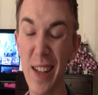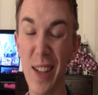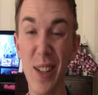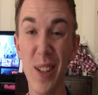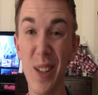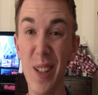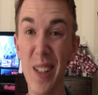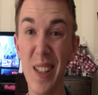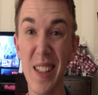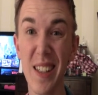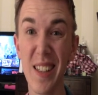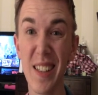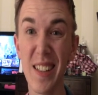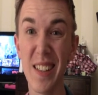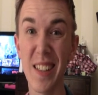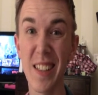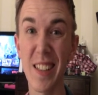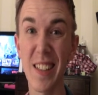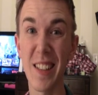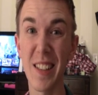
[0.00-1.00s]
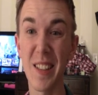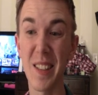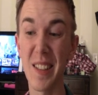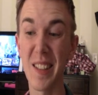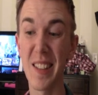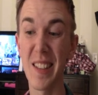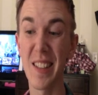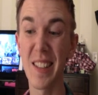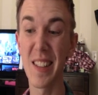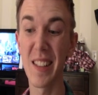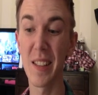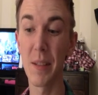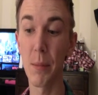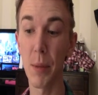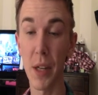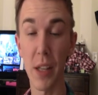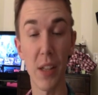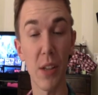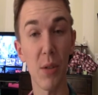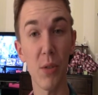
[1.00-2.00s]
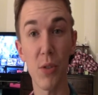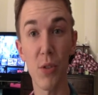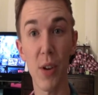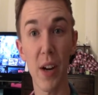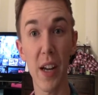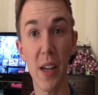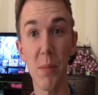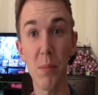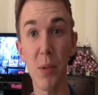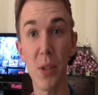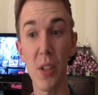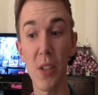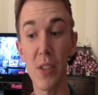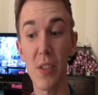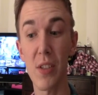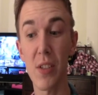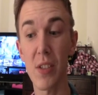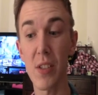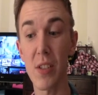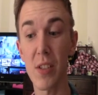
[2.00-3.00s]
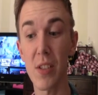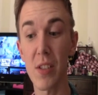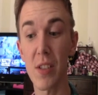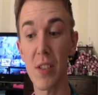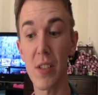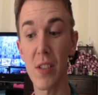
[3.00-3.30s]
good. But he knows Dragon Pulse.